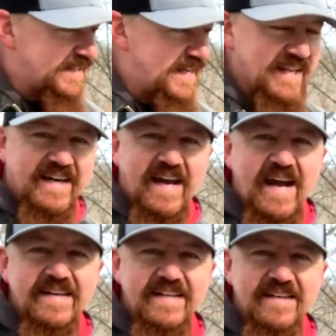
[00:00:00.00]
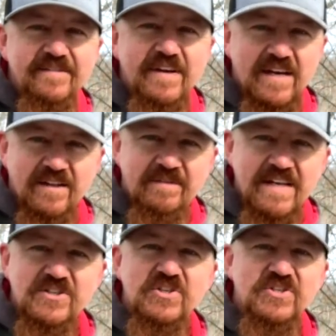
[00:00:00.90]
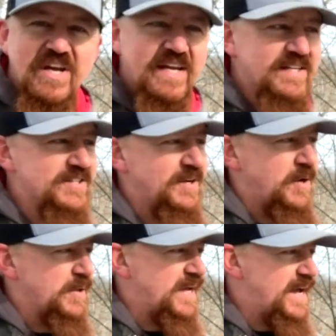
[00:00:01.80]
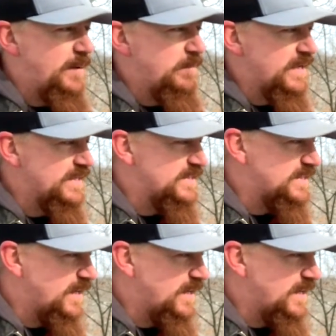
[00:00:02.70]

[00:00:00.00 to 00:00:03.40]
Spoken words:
get an idea of elevation change and all that, but